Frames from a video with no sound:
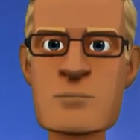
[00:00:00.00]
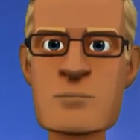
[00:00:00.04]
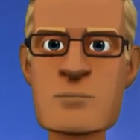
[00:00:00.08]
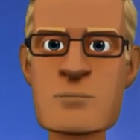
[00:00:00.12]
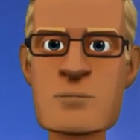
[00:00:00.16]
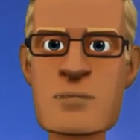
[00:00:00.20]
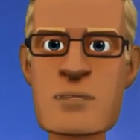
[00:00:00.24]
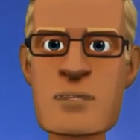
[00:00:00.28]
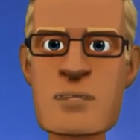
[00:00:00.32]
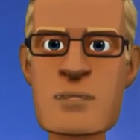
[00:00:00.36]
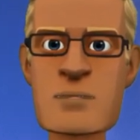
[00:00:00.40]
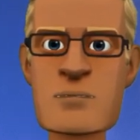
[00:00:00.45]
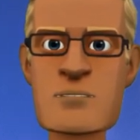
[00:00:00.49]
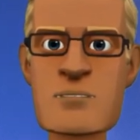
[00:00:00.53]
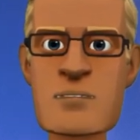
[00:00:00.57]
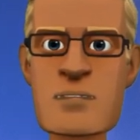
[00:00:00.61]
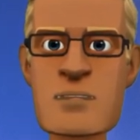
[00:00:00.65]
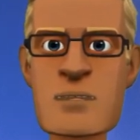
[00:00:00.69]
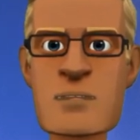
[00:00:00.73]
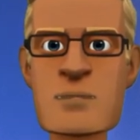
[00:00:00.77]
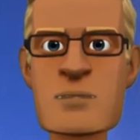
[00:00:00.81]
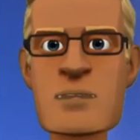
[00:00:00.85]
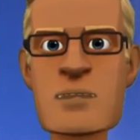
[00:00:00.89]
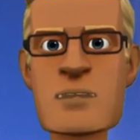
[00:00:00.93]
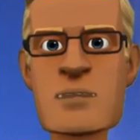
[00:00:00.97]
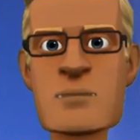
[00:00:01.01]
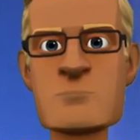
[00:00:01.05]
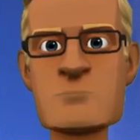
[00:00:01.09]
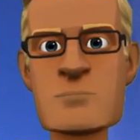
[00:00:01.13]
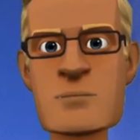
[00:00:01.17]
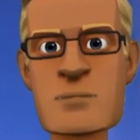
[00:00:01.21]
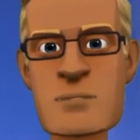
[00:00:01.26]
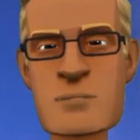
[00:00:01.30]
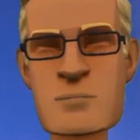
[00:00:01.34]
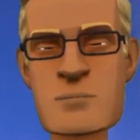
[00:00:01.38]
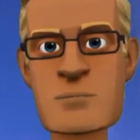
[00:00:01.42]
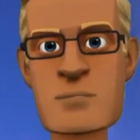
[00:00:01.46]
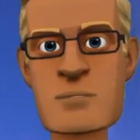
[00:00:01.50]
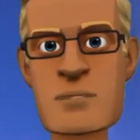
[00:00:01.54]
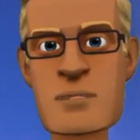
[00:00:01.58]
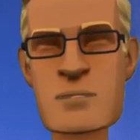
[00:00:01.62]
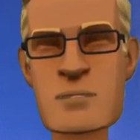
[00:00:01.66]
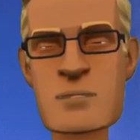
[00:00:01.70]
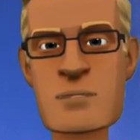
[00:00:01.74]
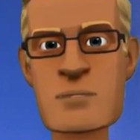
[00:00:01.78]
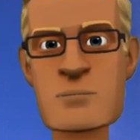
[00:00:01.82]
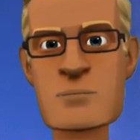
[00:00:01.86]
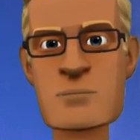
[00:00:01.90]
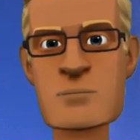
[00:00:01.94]
And second, Satan
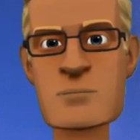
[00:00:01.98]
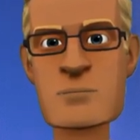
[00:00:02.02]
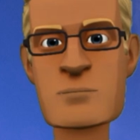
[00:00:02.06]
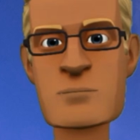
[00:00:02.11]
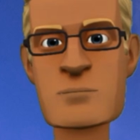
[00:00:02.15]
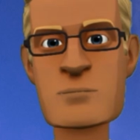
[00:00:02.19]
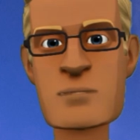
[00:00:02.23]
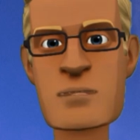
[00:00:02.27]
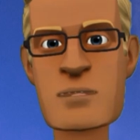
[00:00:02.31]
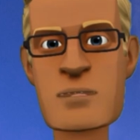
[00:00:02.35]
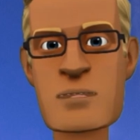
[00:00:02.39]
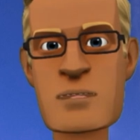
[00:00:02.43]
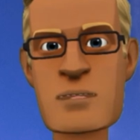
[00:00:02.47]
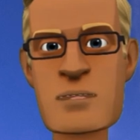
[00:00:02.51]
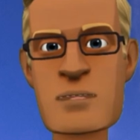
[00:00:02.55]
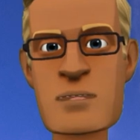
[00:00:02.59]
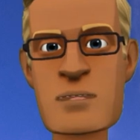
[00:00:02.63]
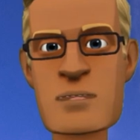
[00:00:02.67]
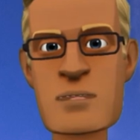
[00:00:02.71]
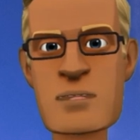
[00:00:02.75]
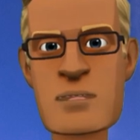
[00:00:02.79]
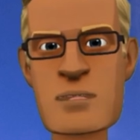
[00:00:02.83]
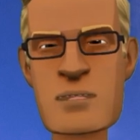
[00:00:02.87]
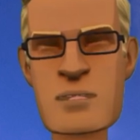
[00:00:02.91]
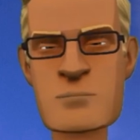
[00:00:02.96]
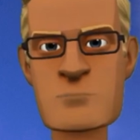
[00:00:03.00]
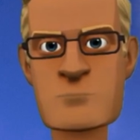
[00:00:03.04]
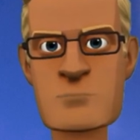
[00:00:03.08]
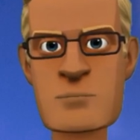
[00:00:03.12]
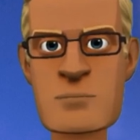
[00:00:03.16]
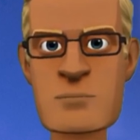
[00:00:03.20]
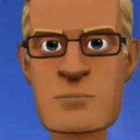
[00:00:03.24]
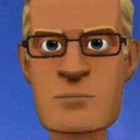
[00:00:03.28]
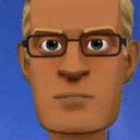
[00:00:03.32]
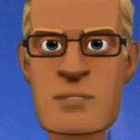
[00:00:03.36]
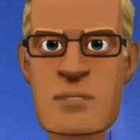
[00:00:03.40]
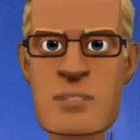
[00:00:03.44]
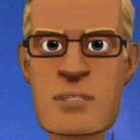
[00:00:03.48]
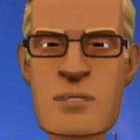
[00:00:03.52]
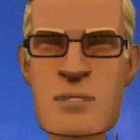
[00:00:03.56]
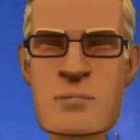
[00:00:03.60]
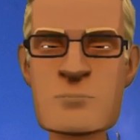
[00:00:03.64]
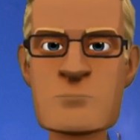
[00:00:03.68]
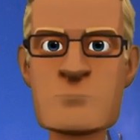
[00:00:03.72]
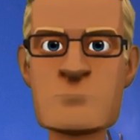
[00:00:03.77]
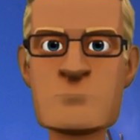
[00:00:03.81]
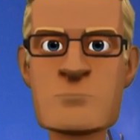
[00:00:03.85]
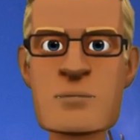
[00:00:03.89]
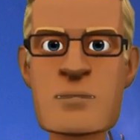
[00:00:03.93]
is thrown out of heaven. Both of
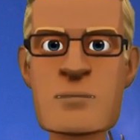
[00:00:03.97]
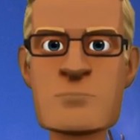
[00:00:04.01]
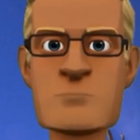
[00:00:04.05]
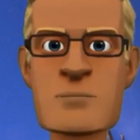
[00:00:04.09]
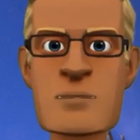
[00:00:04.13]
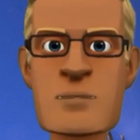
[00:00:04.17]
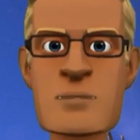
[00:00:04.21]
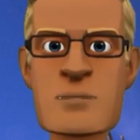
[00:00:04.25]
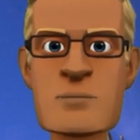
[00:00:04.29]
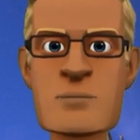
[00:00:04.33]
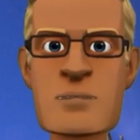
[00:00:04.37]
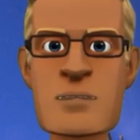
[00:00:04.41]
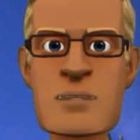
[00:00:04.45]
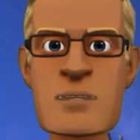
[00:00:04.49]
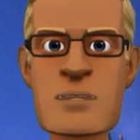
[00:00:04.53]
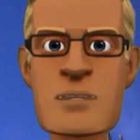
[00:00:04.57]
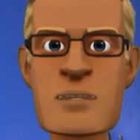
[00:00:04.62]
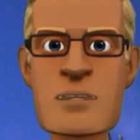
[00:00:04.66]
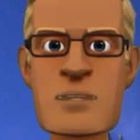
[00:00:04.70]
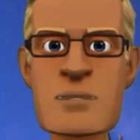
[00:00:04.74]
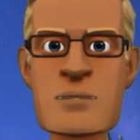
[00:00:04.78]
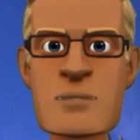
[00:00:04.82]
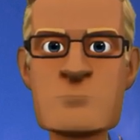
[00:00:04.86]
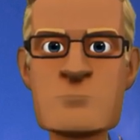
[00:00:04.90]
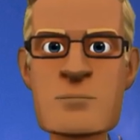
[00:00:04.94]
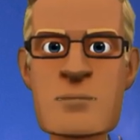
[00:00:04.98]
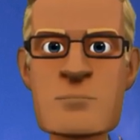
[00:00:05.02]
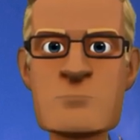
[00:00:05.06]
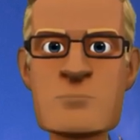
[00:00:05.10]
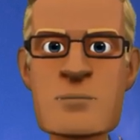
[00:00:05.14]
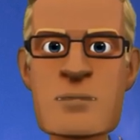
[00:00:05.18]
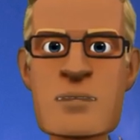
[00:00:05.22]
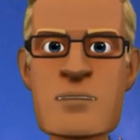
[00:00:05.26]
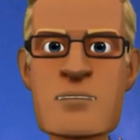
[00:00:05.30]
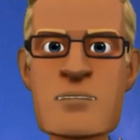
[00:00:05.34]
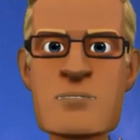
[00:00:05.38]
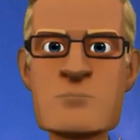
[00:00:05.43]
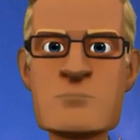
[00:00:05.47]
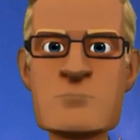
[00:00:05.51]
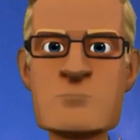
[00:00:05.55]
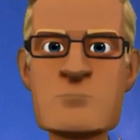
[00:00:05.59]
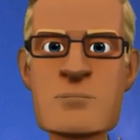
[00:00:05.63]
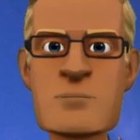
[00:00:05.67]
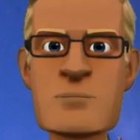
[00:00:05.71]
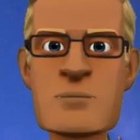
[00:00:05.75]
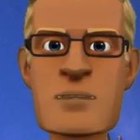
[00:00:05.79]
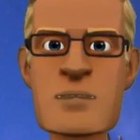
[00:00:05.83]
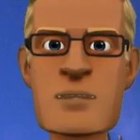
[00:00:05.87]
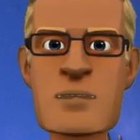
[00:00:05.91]
these events took place in
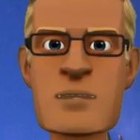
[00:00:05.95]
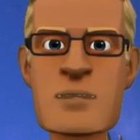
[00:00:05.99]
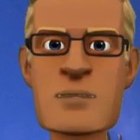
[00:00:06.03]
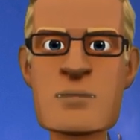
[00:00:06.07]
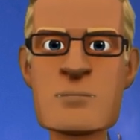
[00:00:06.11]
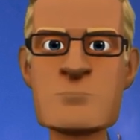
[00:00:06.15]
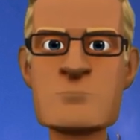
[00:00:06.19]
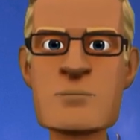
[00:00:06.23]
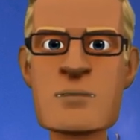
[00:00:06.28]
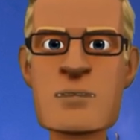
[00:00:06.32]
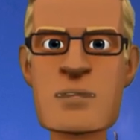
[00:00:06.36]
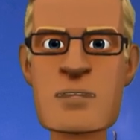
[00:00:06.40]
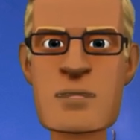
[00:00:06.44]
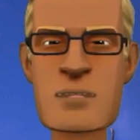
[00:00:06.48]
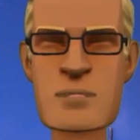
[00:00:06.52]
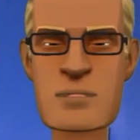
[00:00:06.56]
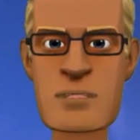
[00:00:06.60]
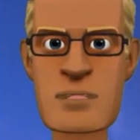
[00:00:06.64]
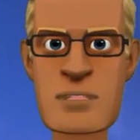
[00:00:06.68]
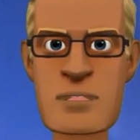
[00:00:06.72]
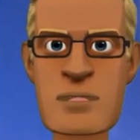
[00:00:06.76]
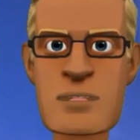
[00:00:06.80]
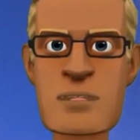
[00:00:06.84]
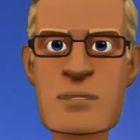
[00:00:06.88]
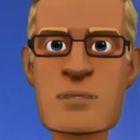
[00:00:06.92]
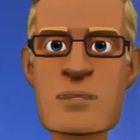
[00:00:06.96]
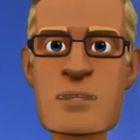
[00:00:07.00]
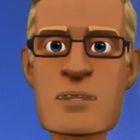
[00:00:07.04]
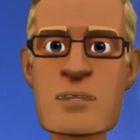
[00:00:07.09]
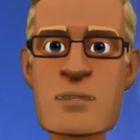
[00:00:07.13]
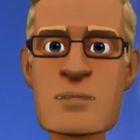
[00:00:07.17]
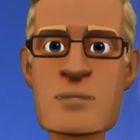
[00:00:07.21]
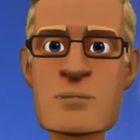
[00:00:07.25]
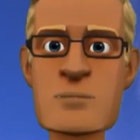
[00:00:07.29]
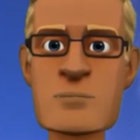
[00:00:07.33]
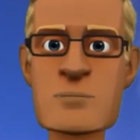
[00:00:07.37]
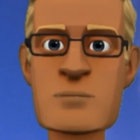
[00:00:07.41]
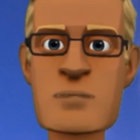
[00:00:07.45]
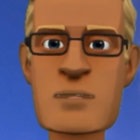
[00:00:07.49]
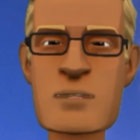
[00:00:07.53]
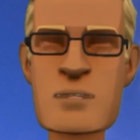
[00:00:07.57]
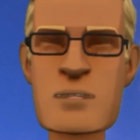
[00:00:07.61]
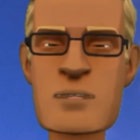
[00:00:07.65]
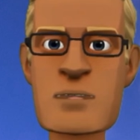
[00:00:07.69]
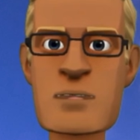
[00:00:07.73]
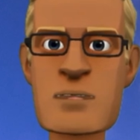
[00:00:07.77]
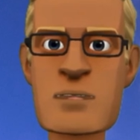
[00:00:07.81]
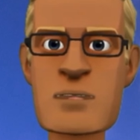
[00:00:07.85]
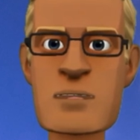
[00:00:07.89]
1914, according to
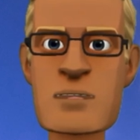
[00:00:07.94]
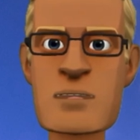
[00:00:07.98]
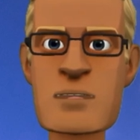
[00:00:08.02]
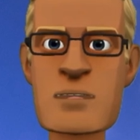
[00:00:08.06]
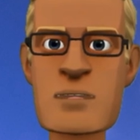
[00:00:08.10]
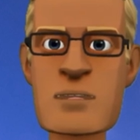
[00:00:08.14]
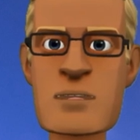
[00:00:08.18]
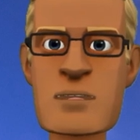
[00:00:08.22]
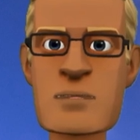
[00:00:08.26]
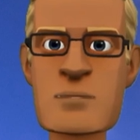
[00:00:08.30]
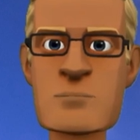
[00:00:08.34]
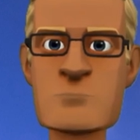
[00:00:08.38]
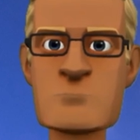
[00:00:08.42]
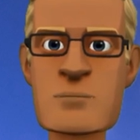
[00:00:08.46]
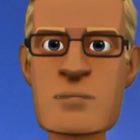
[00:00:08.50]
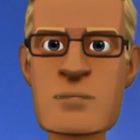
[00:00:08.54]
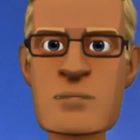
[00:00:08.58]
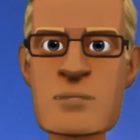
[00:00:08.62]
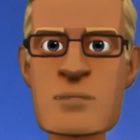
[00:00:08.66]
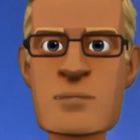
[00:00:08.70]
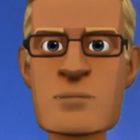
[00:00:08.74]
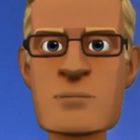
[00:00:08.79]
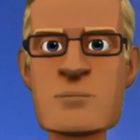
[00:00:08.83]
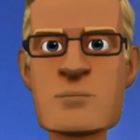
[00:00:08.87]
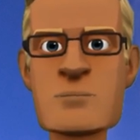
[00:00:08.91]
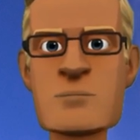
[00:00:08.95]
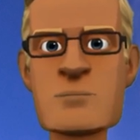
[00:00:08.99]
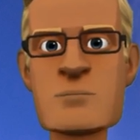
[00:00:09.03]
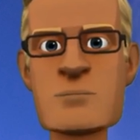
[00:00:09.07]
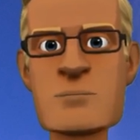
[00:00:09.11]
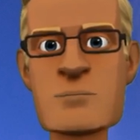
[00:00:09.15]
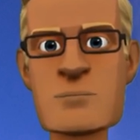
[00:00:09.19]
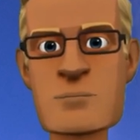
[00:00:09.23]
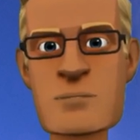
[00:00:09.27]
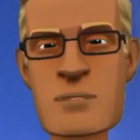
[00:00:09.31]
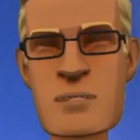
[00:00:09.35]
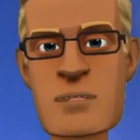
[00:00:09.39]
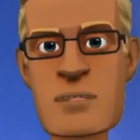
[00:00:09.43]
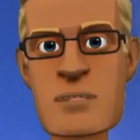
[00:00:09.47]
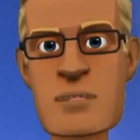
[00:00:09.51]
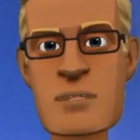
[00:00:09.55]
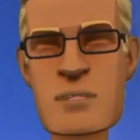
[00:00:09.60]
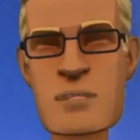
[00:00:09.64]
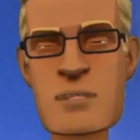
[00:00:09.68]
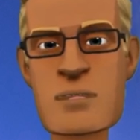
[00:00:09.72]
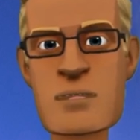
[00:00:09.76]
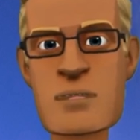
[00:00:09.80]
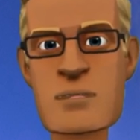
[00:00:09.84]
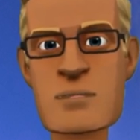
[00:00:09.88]
Bible prophecy. Therefore,
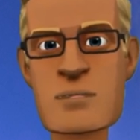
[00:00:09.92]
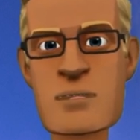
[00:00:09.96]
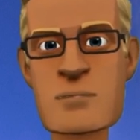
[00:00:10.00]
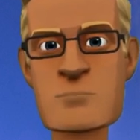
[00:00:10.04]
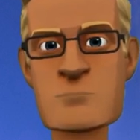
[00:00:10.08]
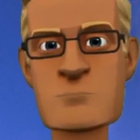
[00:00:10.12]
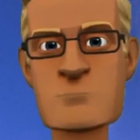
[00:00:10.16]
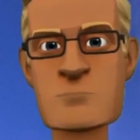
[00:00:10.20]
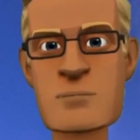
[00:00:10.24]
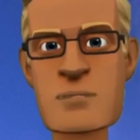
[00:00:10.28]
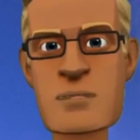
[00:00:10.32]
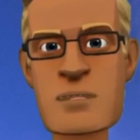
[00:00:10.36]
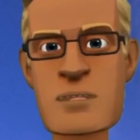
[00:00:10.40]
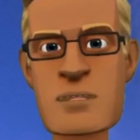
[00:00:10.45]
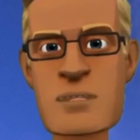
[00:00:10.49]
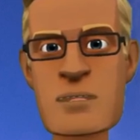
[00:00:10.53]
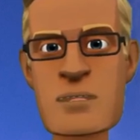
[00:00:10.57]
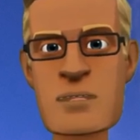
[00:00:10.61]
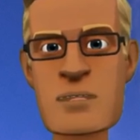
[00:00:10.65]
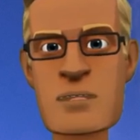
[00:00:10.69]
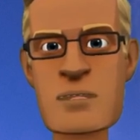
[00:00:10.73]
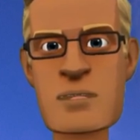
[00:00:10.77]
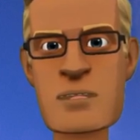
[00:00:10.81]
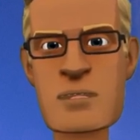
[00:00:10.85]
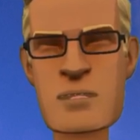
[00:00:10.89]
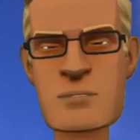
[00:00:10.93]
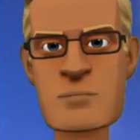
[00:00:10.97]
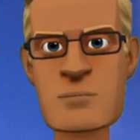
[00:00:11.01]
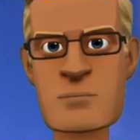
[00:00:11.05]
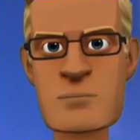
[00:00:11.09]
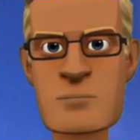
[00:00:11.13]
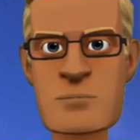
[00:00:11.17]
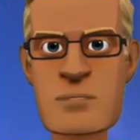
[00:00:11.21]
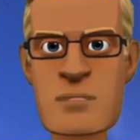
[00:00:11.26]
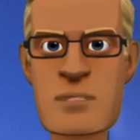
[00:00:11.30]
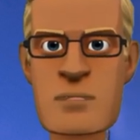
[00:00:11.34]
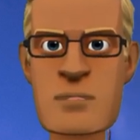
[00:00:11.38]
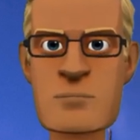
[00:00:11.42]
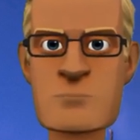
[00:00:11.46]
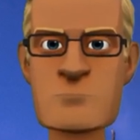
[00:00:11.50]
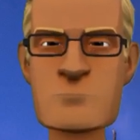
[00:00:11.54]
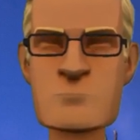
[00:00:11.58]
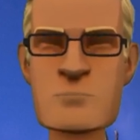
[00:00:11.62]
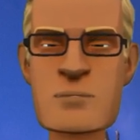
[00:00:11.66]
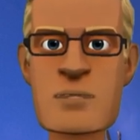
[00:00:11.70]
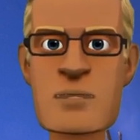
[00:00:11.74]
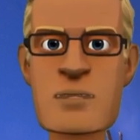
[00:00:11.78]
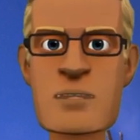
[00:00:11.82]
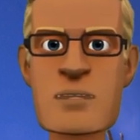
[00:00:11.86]
Christ is now ruling as king
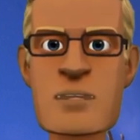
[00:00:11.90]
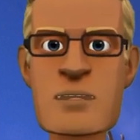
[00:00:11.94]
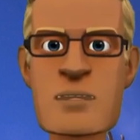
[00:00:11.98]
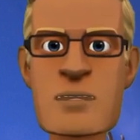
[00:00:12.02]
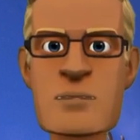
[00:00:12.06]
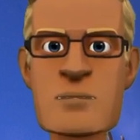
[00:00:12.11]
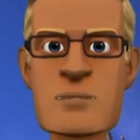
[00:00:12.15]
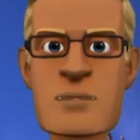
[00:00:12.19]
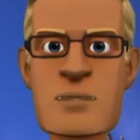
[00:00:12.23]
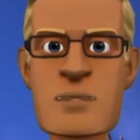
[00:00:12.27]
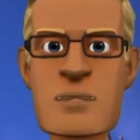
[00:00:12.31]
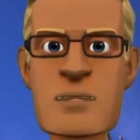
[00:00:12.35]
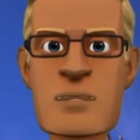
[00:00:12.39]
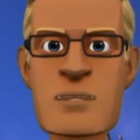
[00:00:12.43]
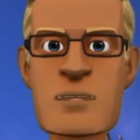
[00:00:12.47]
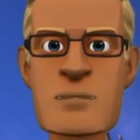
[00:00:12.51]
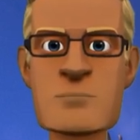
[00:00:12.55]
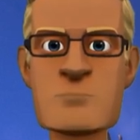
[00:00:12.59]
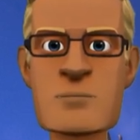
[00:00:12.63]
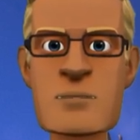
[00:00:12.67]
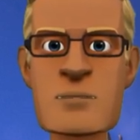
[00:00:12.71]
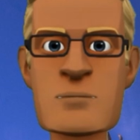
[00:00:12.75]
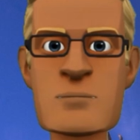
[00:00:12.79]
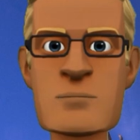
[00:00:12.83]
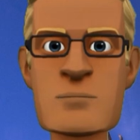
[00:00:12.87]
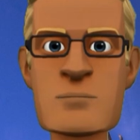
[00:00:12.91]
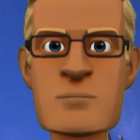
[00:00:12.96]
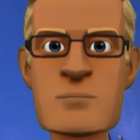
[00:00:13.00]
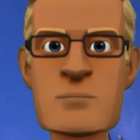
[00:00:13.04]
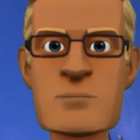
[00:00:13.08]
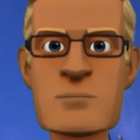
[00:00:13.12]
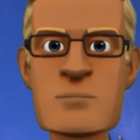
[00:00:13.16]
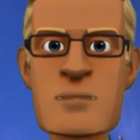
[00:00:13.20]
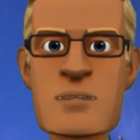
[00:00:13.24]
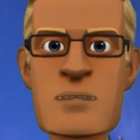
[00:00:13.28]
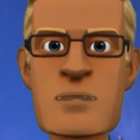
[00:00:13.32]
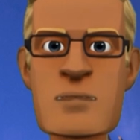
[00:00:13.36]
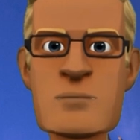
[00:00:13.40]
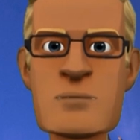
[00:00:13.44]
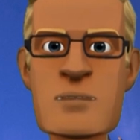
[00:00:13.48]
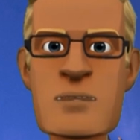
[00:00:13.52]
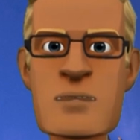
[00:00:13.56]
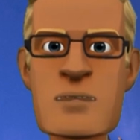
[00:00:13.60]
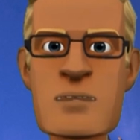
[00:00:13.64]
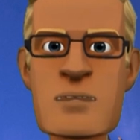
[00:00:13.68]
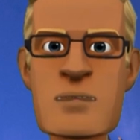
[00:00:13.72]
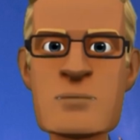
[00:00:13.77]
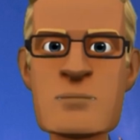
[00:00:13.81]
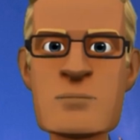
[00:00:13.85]
with the authority to
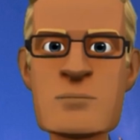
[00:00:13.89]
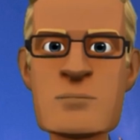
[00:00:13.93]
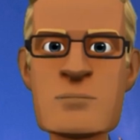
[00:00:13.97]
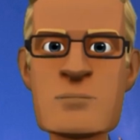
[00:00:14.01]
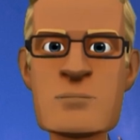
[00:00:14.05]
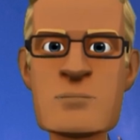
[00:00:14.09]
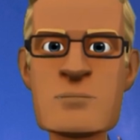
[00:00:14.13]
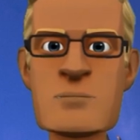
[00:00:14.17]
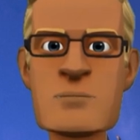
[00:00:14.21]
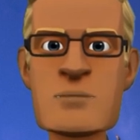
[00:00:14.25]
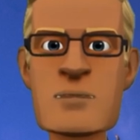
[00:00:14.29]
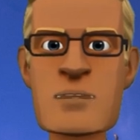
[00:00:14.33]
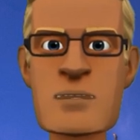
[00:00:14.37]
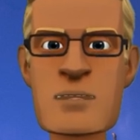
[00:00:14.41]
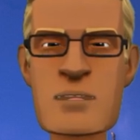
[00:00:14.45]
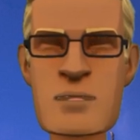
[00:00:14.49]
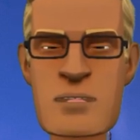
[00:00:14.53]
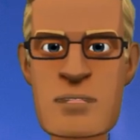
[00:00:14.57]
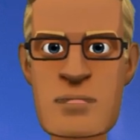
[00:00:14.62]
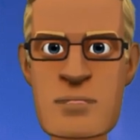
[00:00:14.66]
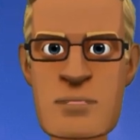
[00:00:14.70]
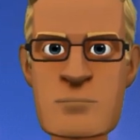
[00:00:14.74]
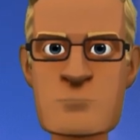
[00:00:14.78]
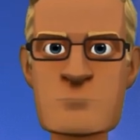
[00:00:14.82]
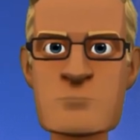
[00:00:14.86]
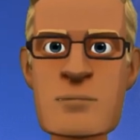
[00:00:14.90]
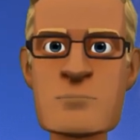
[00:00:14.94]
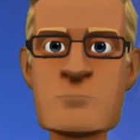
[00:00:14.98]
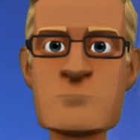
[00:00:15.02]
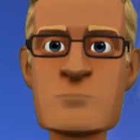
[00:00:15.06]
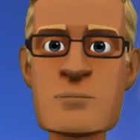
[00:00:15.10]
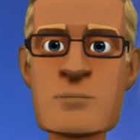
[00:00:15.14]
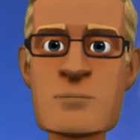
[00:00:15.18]
crush Satan's head.